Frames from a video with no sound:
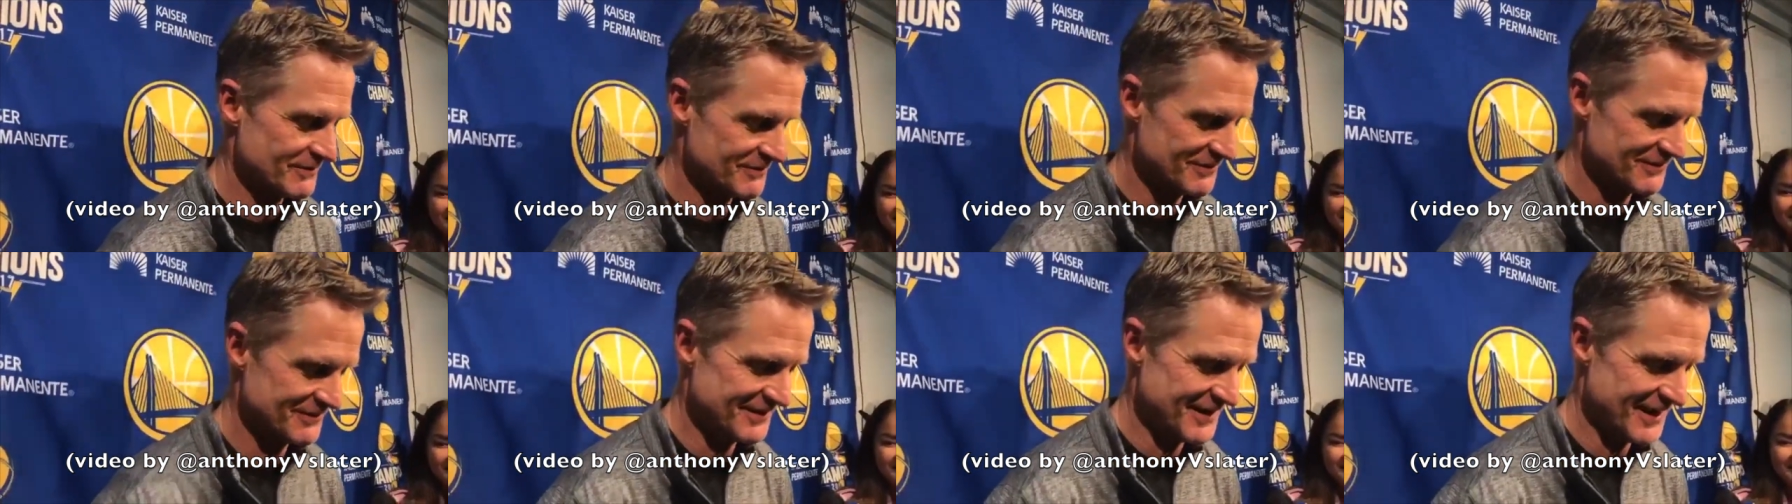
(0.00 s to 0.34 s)

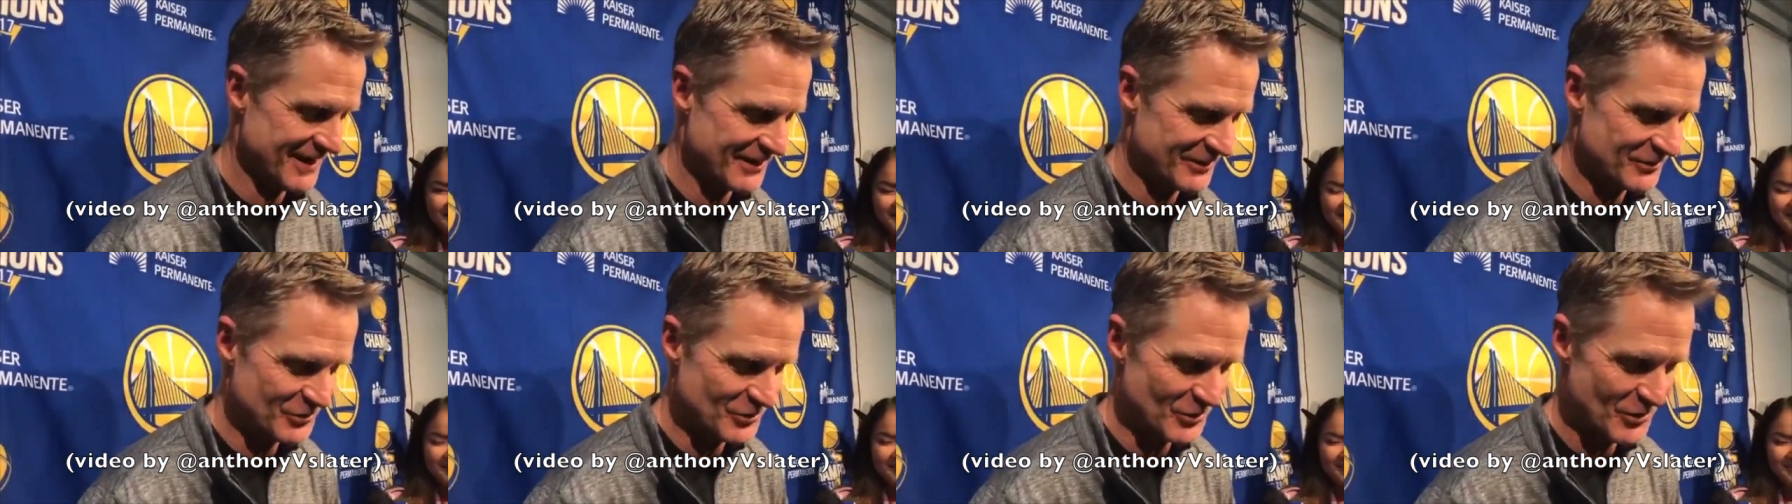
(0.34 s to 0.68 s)
and a
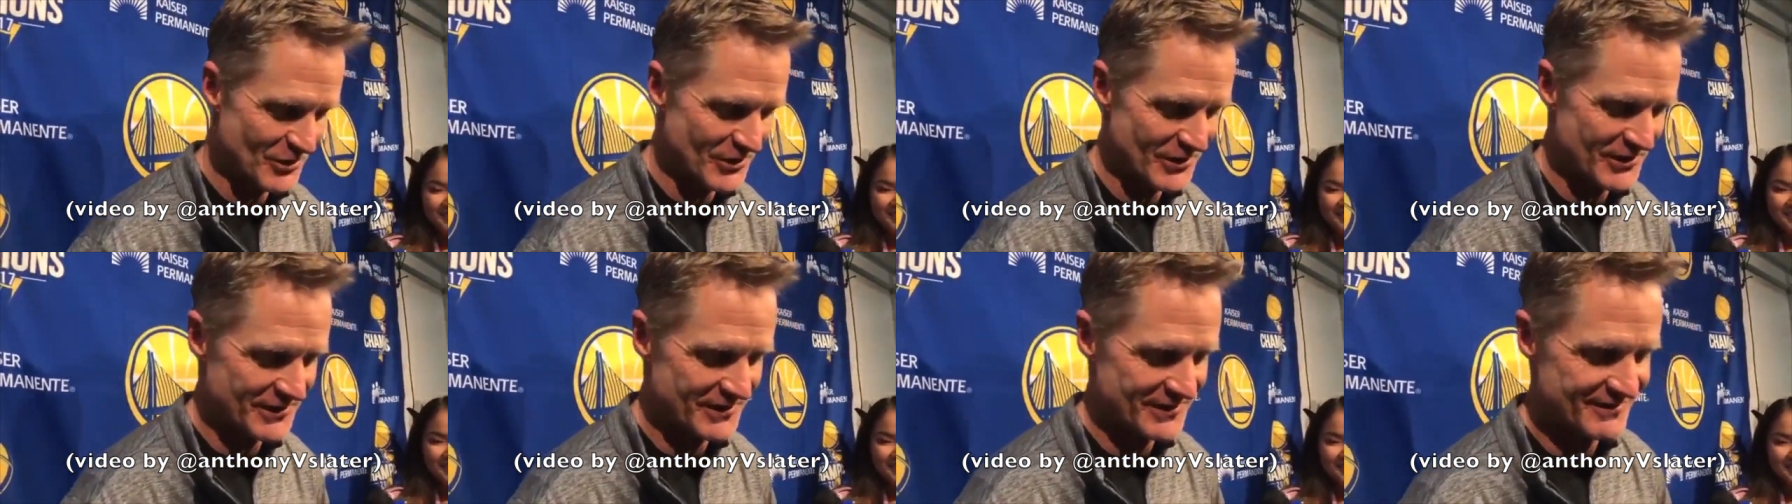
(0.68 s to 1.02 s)
lot of
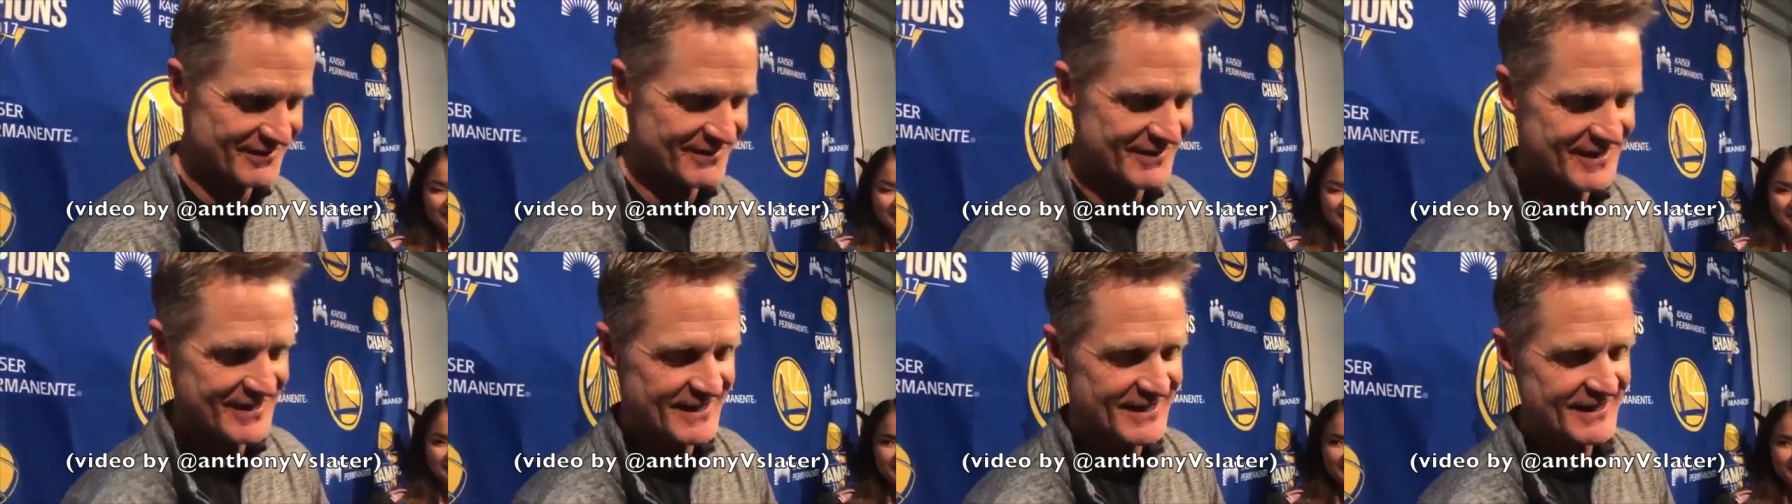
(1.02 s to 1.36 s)
joy,
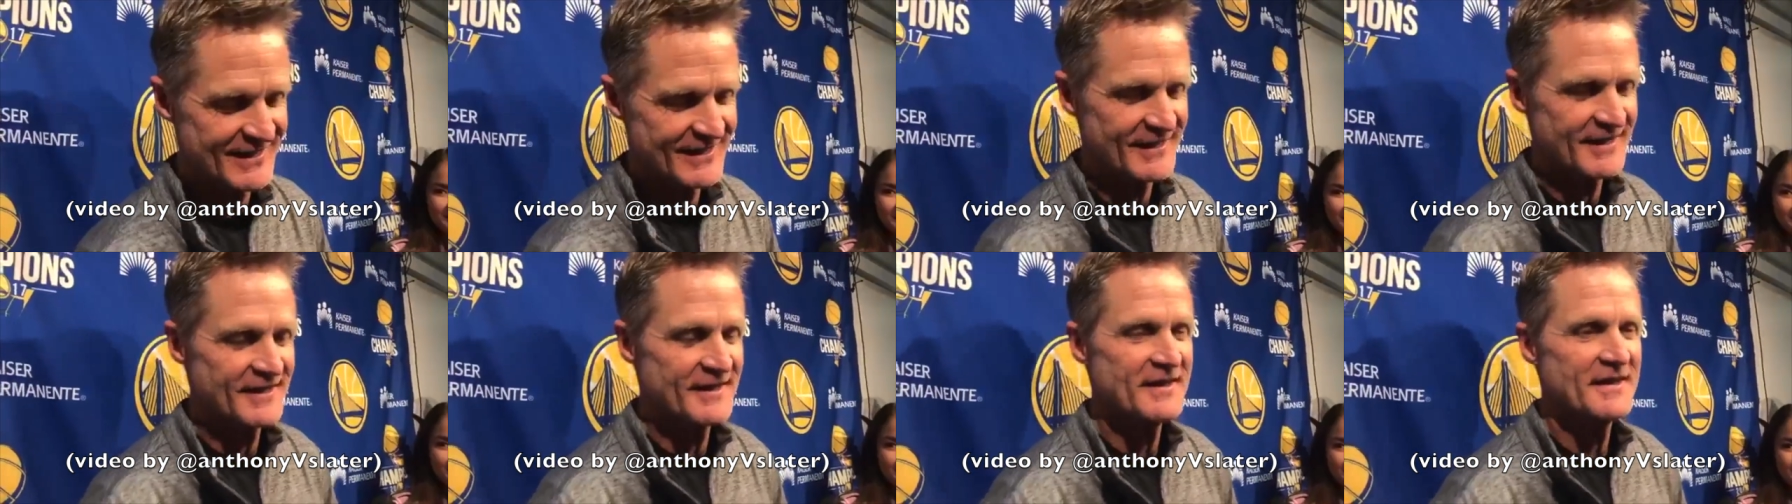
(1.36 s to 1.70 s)
and
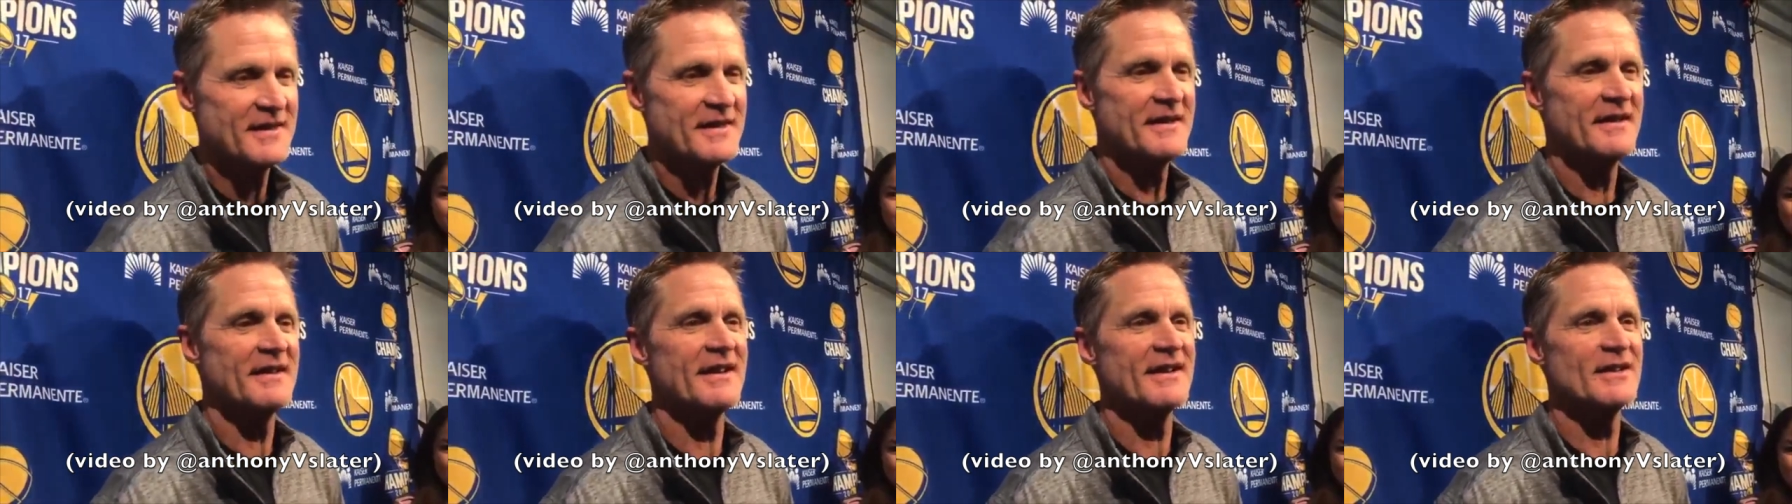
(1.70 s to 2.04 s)

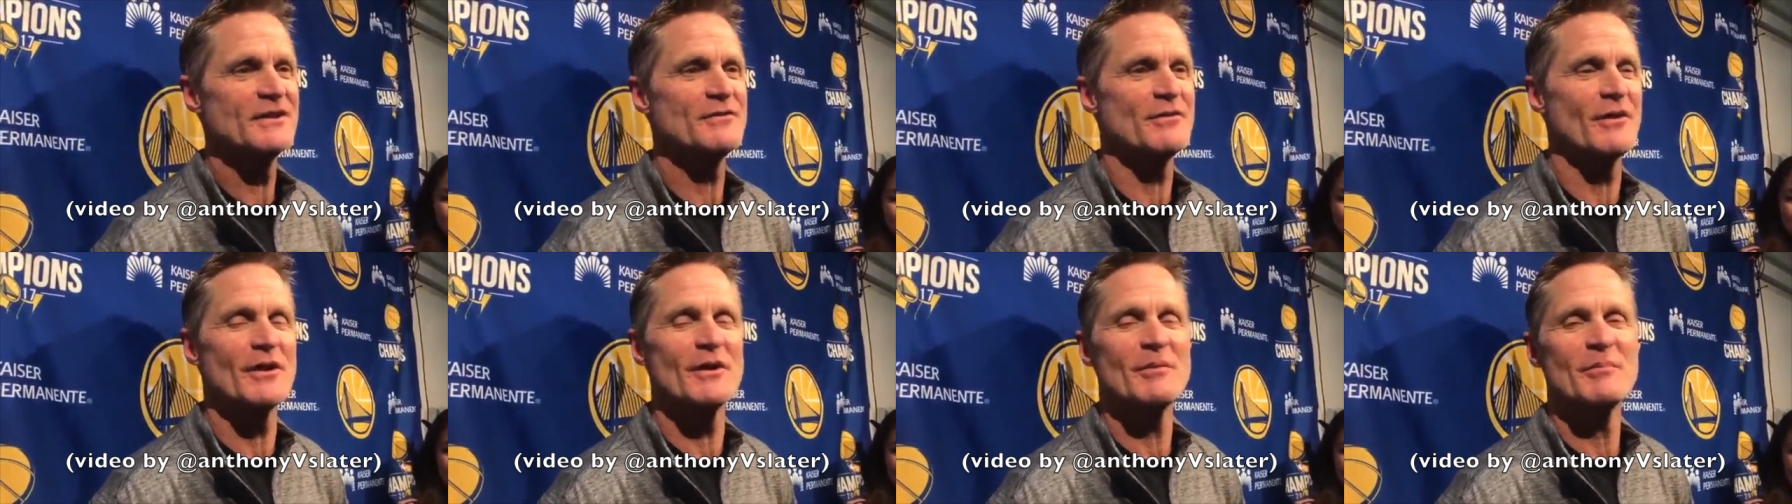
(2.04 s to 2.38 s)

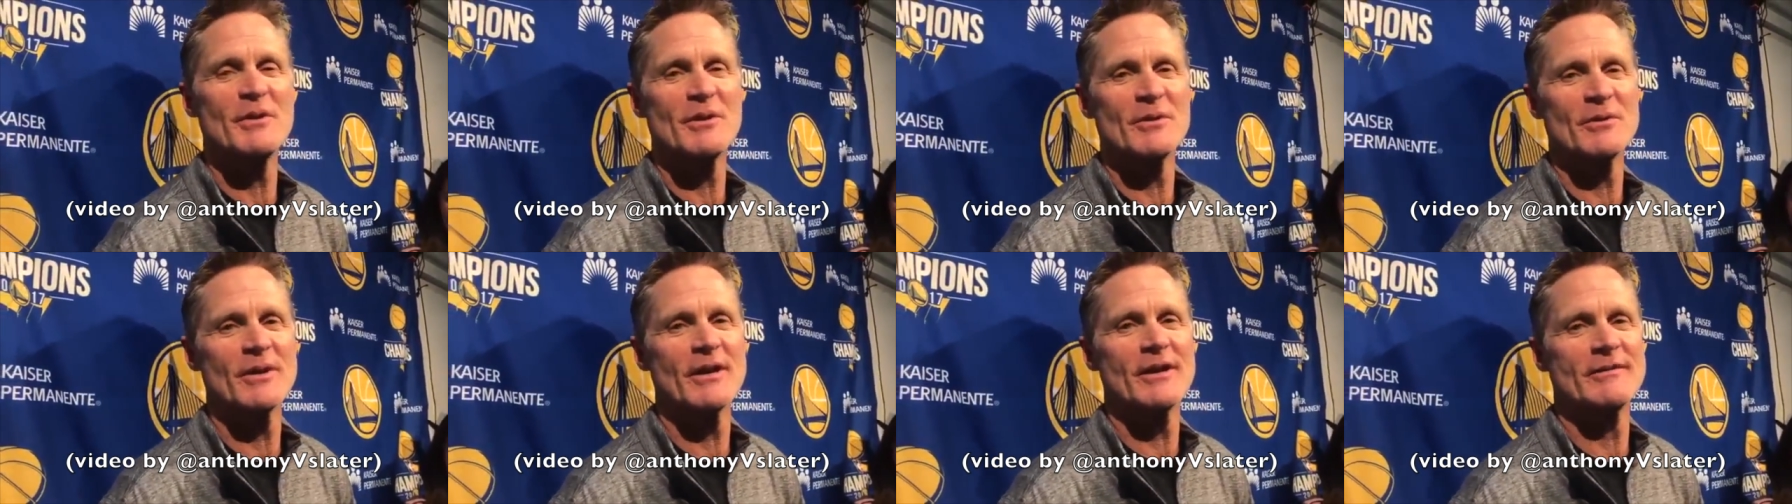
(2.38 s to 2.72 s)
it's fun
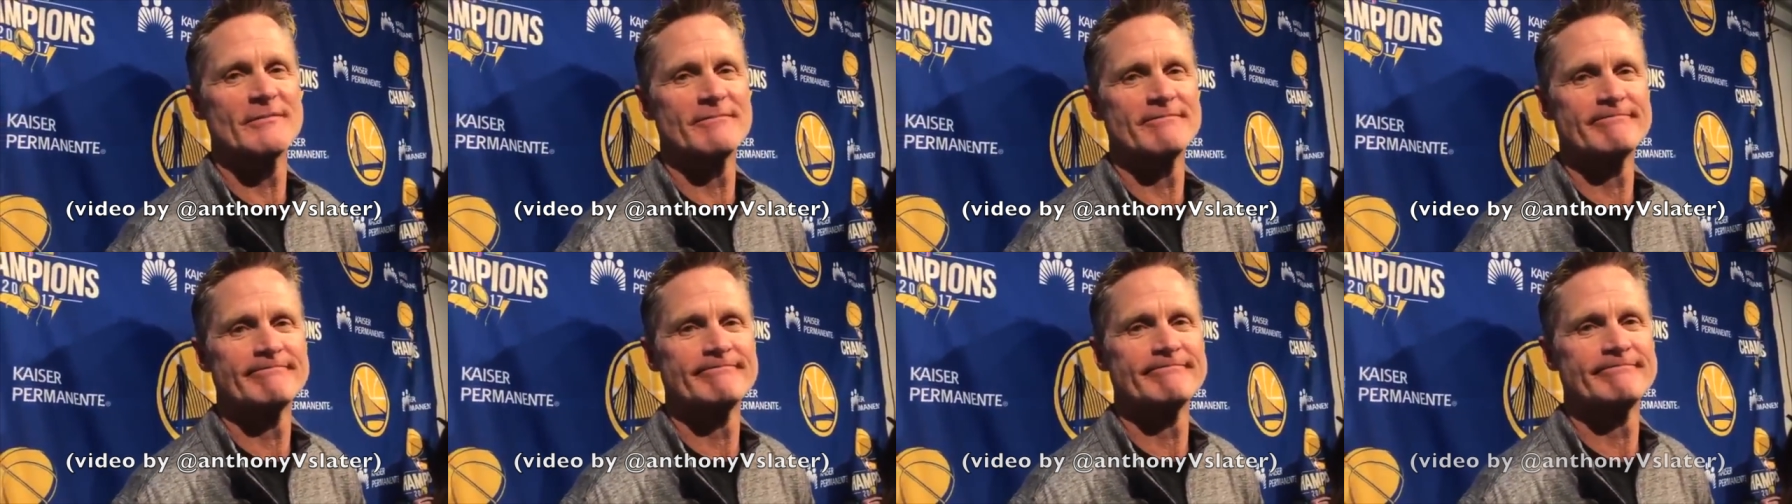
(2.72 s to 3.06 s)
to be
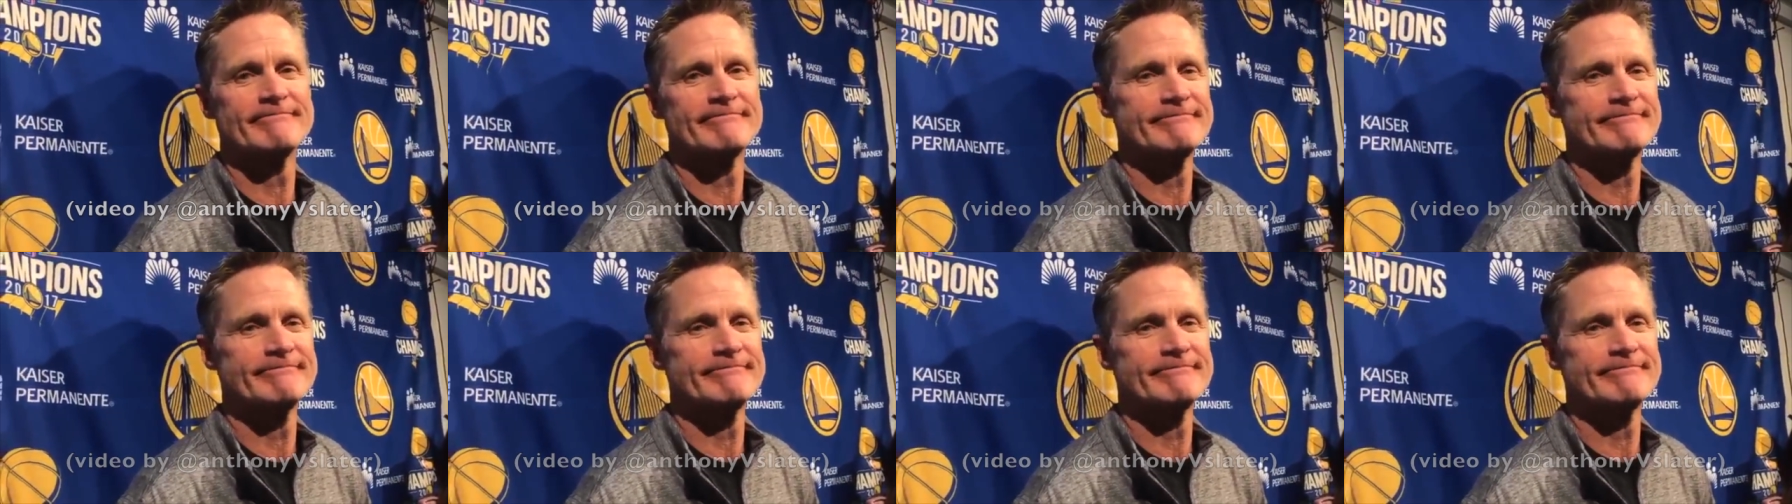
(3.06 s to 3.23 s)
around.